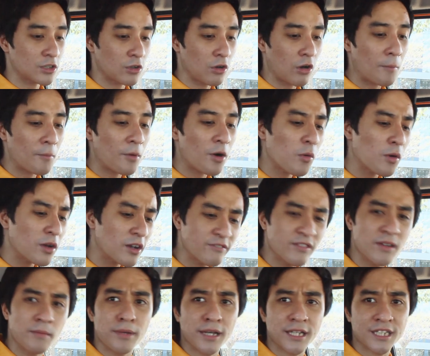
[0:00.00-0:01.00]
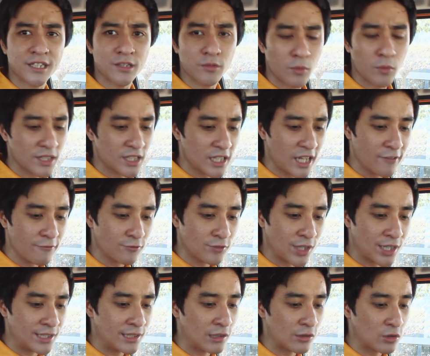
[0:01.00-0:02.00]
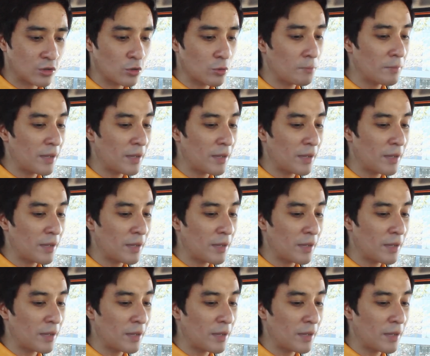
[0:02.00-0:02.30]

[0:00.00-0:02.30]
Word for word: So among one of the best ones I've tried out to.